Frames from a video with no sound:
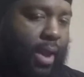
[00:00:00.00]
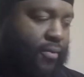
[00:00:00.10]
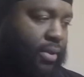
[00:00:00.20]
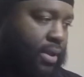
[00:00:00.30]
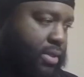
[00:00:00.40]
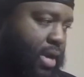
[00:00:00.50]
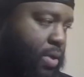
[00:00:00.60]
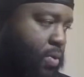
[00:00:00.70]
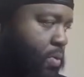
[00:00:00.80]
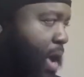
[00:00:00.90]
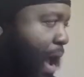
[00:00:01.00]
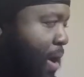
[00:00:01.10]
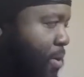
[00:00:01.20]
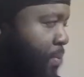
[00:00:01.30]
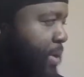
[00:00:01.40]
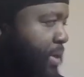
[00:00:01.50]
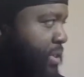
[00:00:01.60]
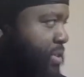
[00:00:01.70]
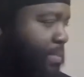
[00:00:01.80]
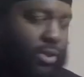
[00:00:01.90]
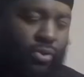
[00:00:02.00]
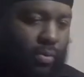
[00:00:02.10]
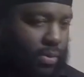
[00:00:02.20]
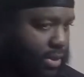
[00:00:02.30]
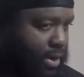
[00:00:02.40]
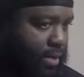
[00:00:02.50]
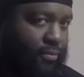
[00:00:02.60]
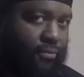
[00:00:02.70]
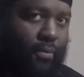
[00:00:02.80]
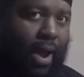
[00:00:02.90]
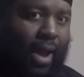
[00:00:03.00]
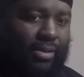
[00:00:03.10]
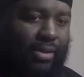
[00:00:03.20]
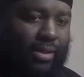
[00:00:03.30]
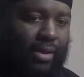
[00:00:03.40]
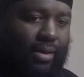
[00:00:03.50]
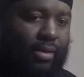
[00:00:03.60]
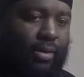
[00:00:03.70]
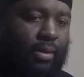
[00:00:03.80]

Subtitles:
Everything is kind of ordered. I opened it just to make sure it was in there before I actually did it.